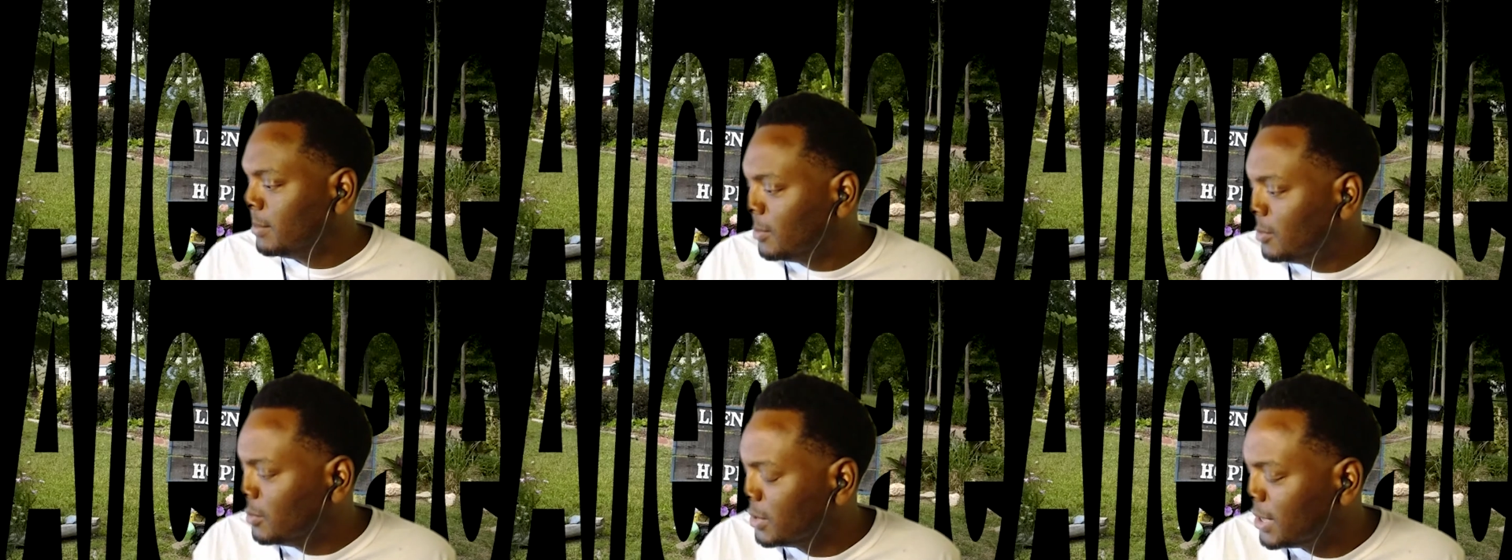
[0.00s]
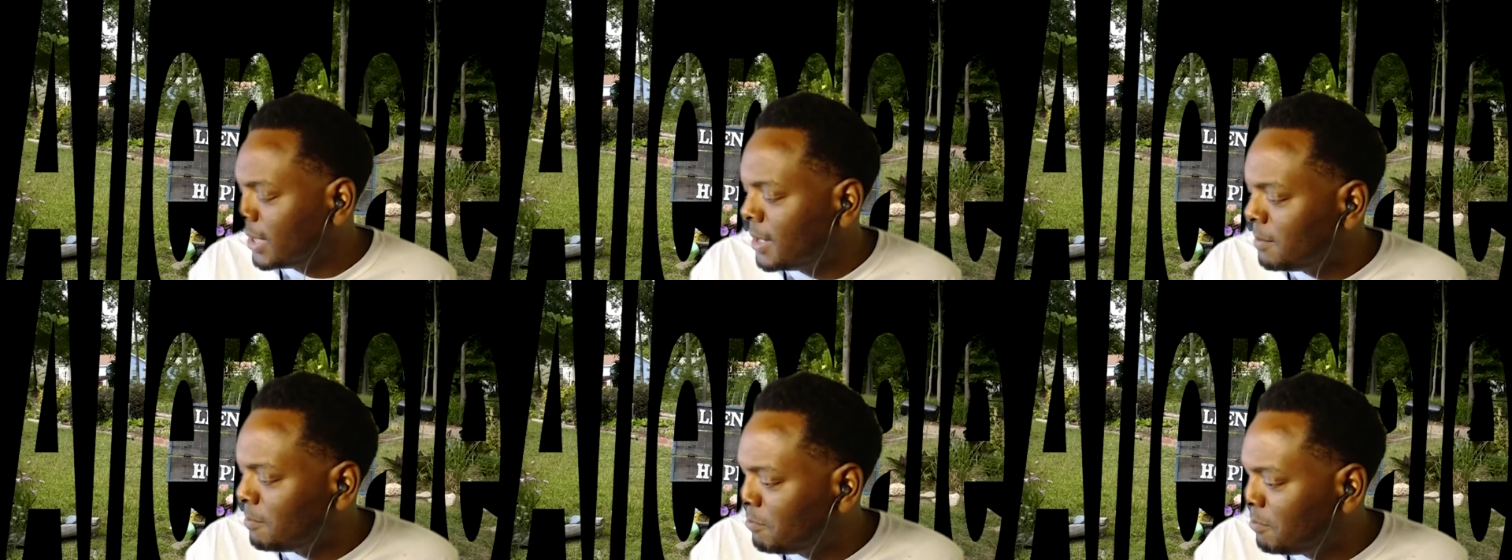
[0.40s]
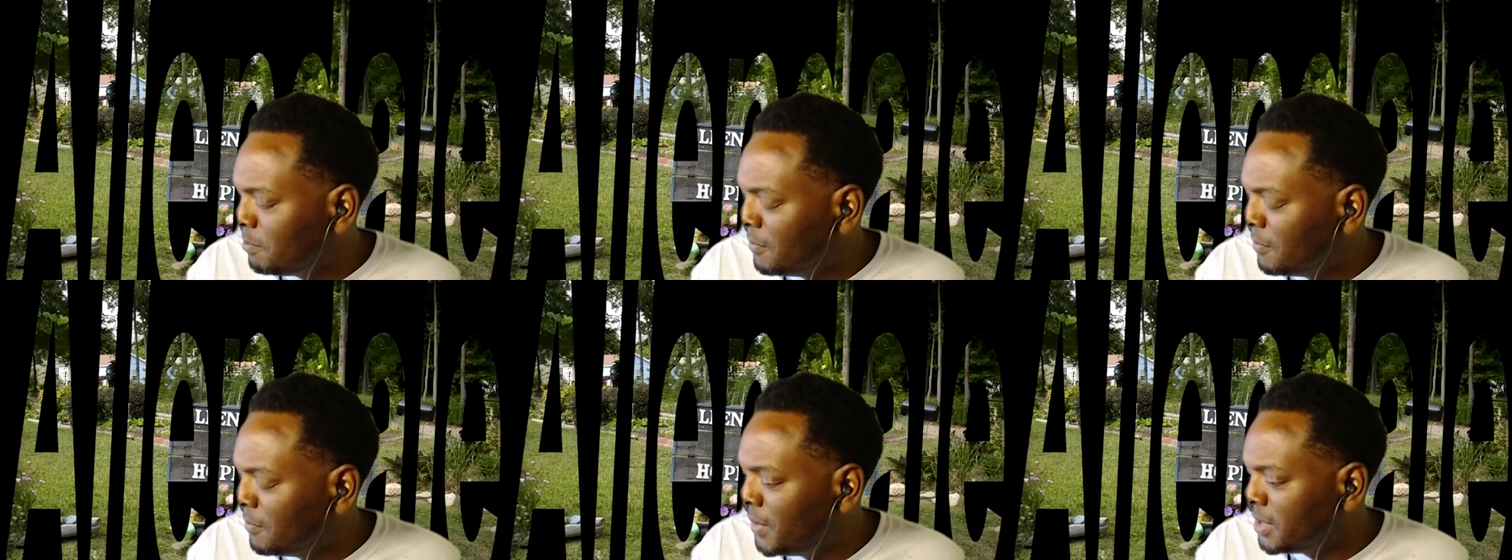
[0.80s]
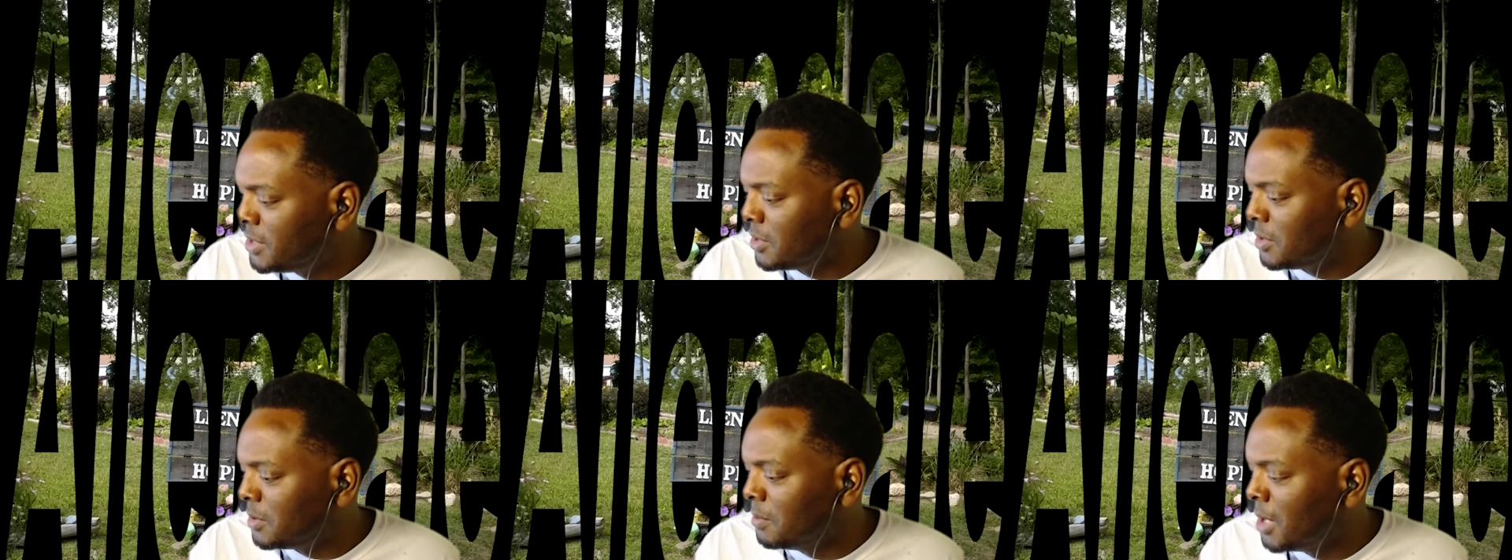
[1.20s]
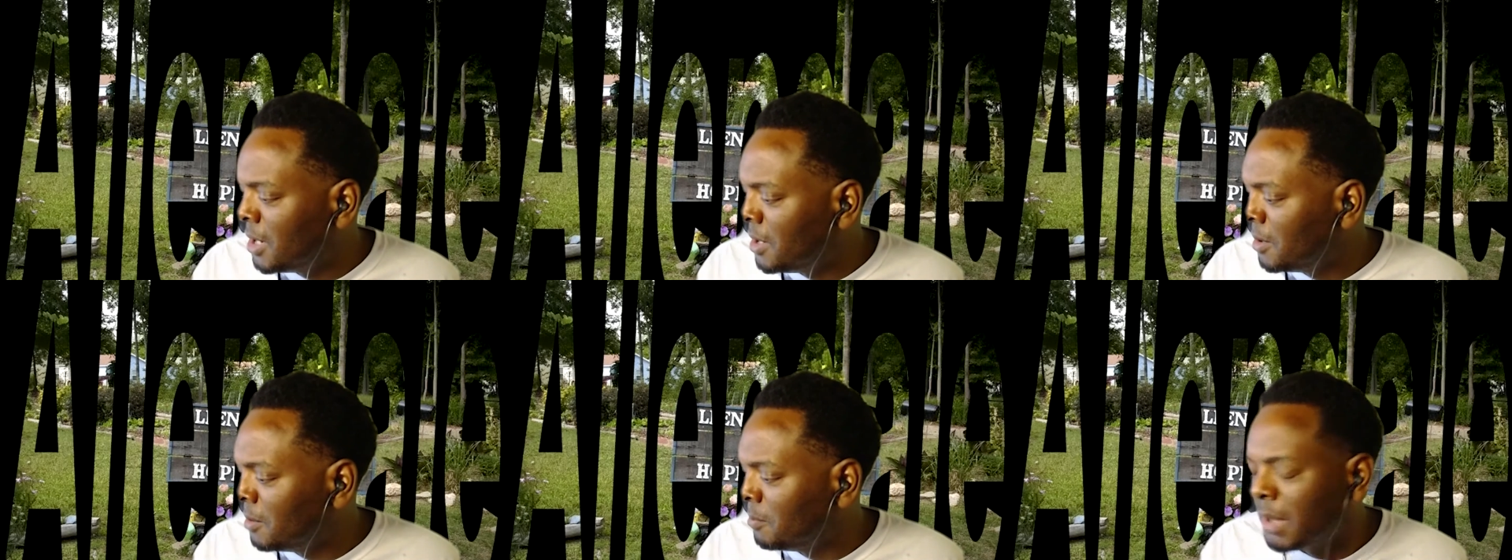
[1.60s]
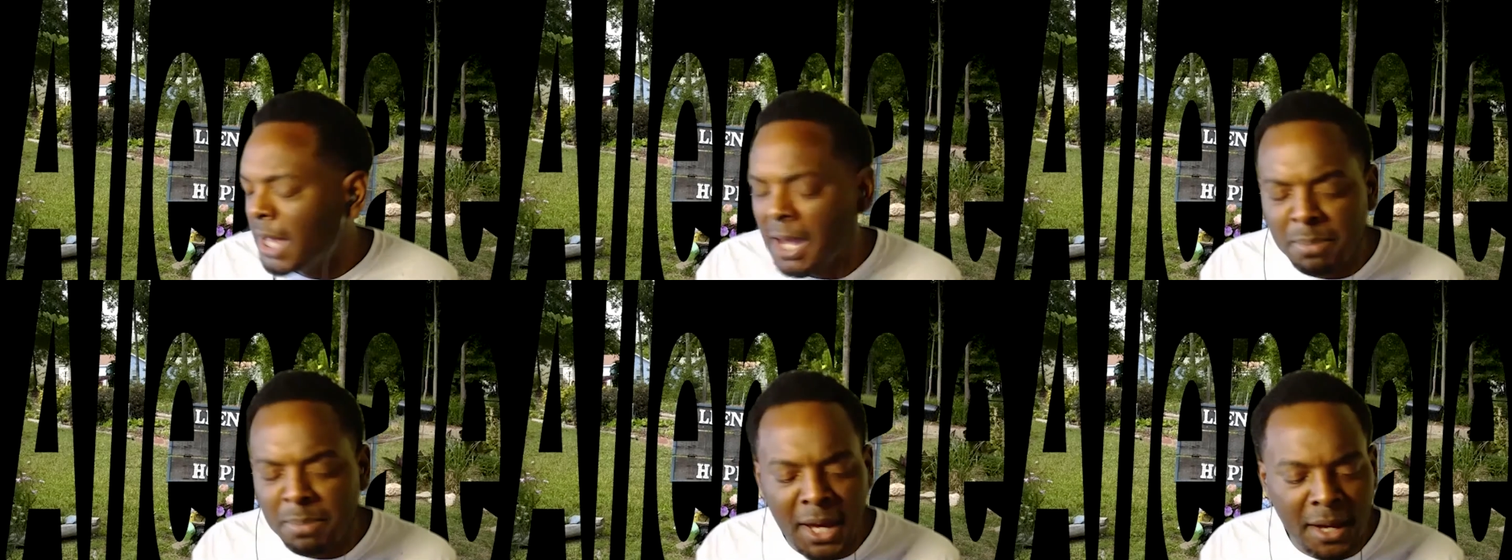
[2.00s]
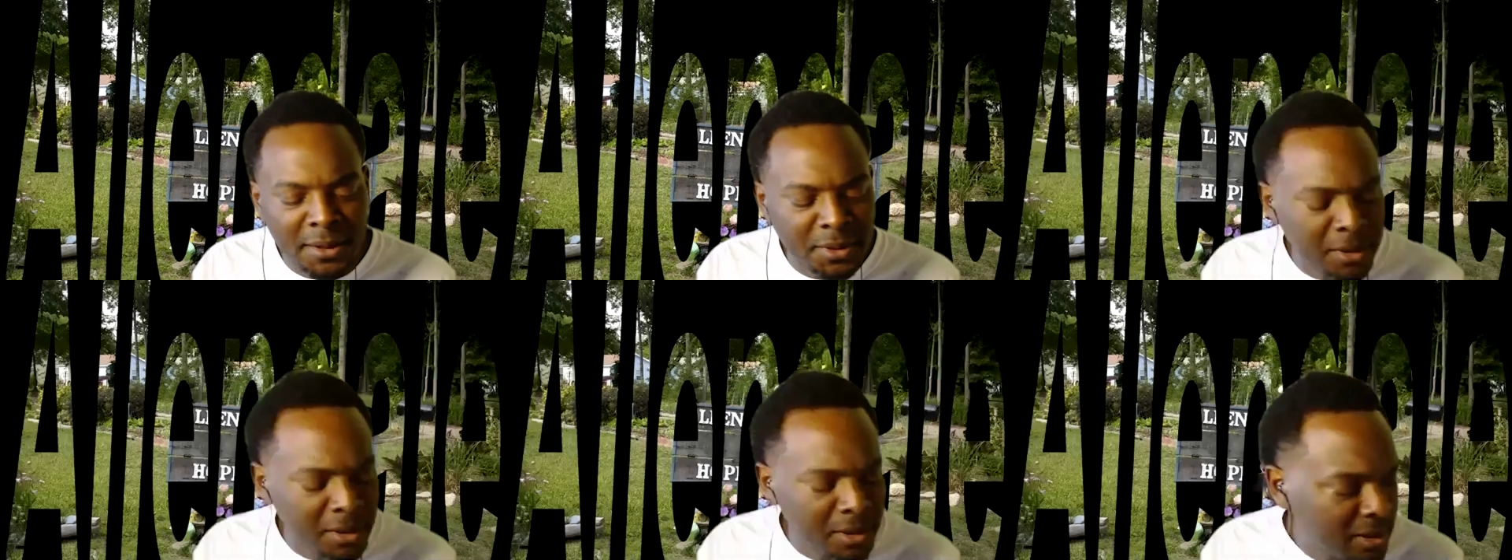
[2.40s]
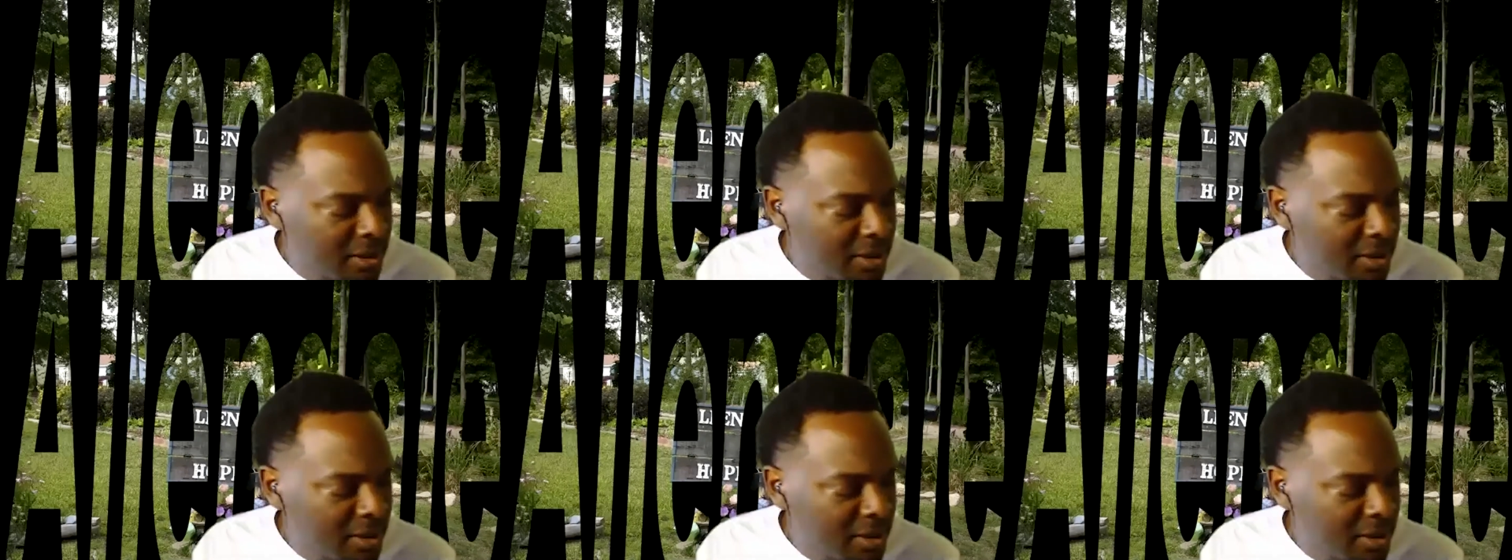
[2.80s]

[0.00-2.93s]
what's that fiction, Black Panther,